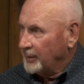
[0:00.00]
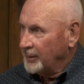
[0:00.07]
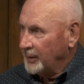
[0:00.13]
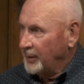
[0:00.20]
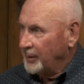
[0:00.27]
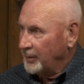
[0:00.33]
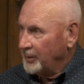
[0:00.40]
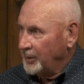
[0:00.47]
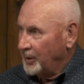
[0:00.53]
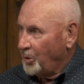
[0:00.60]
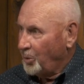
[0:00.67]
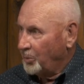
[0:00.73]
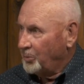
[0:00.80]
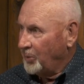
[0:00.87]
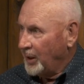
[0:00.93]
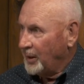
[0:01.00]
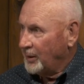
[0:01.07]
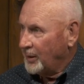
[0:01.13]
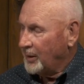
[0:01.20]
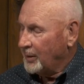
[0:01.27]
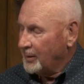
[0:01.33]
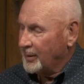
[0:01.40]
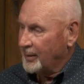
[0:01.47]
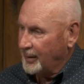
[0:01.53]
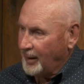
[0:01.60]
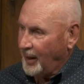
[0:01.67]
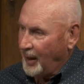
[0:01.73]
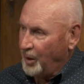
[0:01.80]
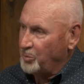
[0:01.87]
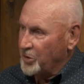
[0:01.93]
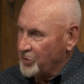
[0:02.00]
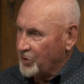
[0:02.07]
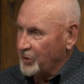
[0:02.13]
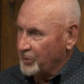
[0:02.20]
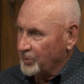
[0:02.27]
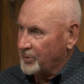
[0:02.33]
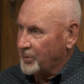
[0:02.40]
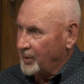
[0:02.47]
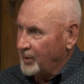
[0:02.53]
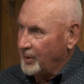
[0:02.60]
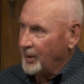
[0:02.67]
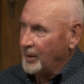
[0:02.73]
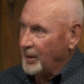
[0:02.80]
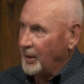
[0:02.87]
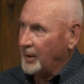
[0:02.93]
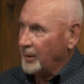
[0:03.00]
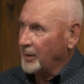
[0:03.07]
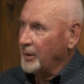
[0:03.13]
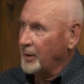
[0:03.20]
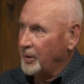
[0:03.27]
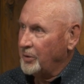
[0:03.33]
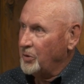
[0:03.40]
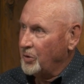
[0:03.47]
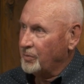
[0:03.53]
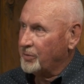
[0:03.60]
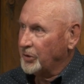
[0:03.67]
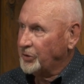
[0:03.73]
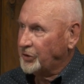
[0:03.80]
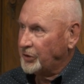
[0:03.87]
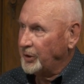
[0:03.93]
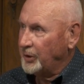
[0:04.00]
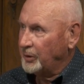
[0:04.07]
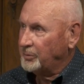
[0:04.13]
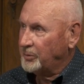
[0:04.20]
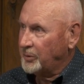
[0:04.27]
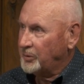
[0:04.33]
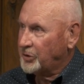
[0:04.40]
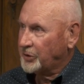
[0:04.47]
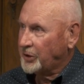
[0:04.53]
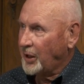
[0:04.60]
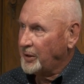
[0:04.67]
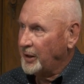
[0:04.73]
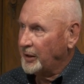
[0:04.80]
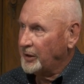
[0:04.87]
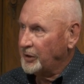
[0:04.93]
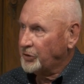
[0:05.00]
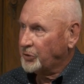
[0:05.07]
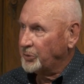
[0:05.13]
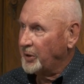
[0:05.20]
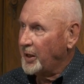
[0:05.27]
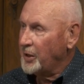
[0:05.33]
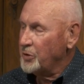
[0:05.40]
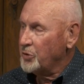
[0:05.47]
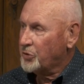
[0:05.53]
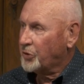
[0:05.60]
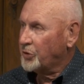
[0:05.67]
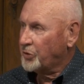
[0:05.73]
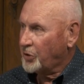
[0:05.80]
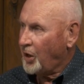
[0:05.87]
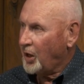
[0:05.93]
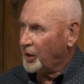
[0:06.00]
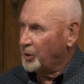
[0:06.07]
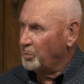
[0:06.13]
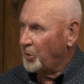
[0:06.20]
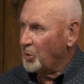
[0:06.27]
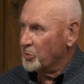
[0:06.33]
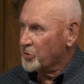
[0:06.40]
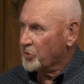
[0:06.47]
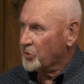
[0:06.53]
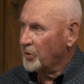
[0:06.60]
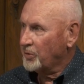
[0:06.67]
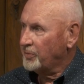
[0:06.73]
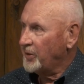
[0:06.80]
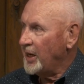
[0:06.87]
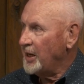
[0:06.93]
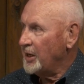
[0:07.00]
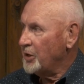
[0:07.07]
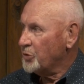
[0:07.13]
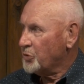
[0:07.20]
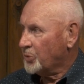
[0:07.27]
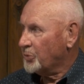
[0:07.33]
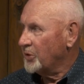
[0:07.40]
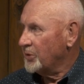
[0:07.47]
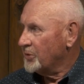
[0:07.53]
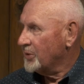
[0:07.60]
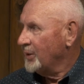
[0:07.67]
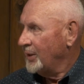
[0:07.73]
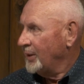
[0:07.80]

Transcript: you, you know, when I was in, uh, in university studying history, they used to talk about survey histories.